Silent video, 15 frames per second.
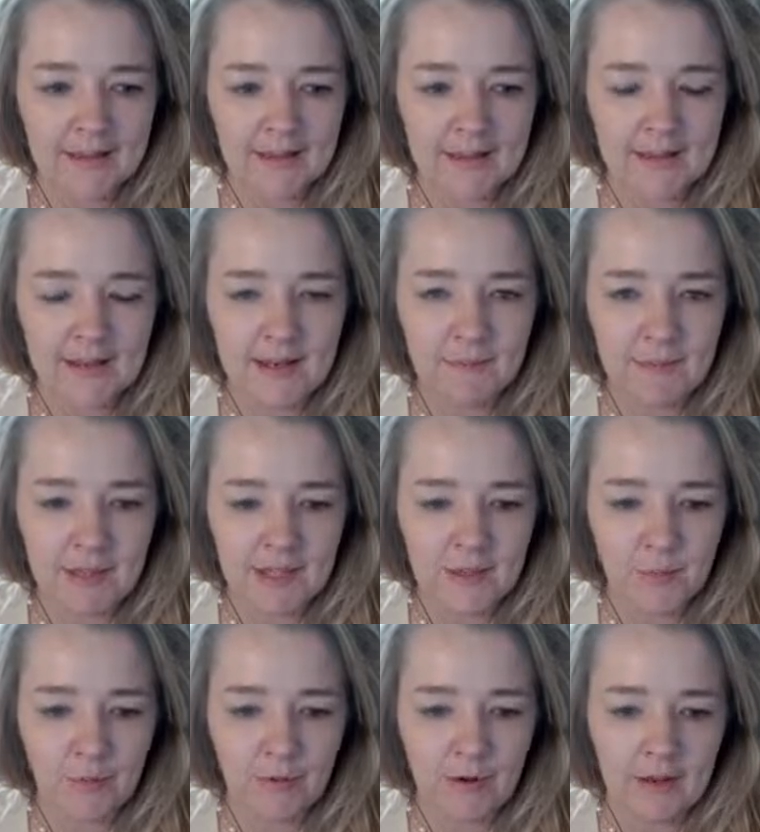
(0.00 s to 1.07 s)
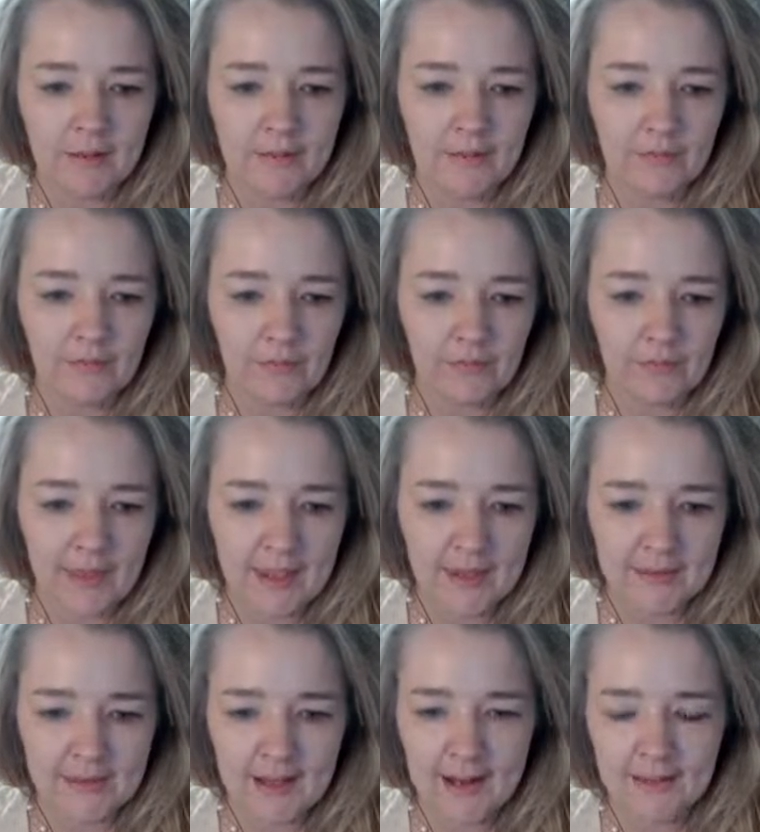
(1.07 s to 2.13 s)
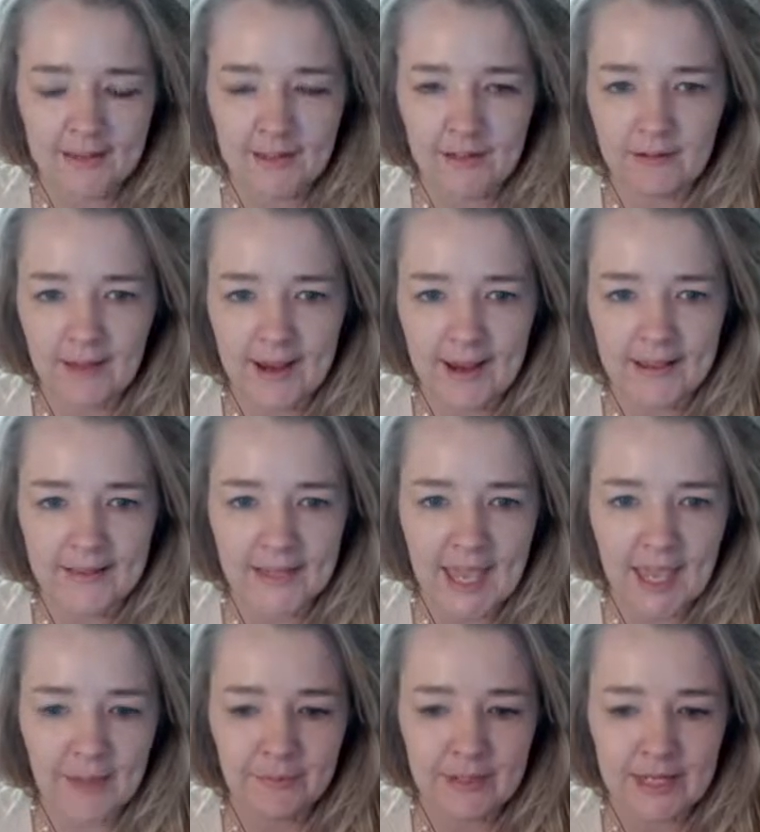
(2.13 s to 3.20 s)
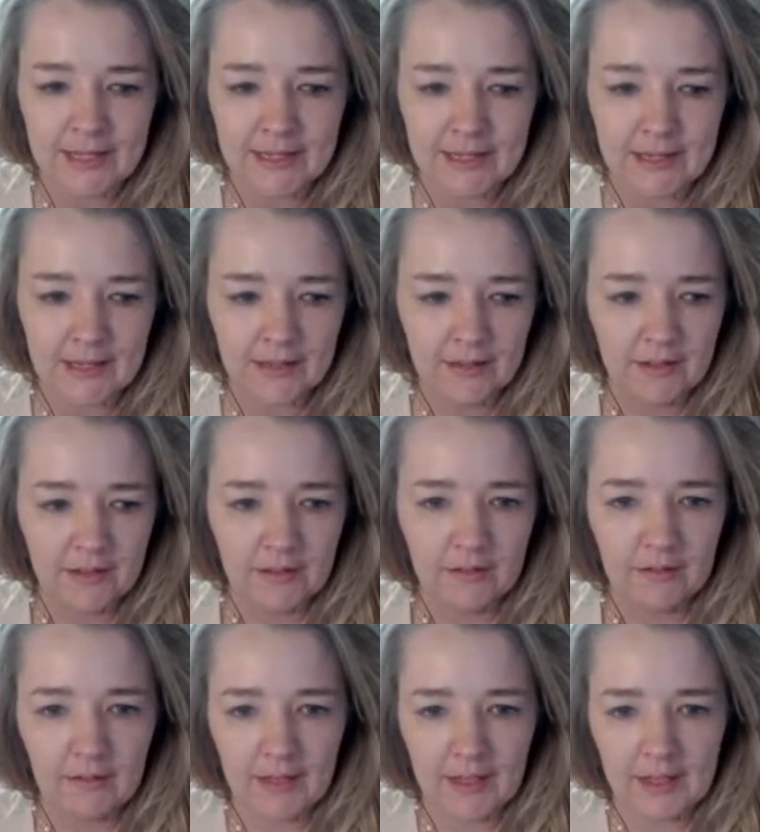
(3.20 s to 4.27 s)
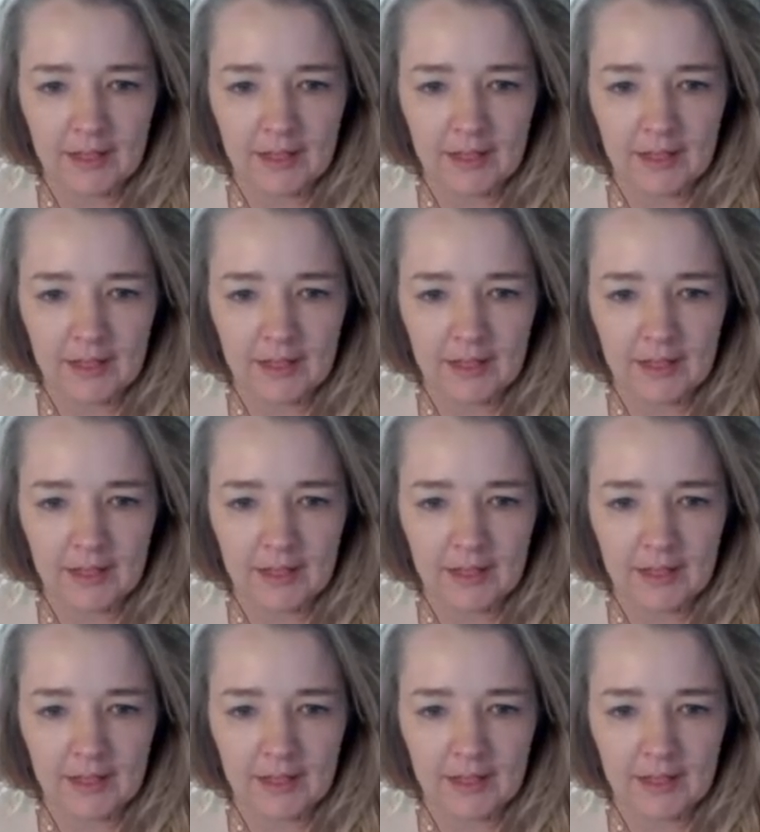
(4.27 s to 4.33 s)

just an image, Brit. Protected on the glass cabinets. An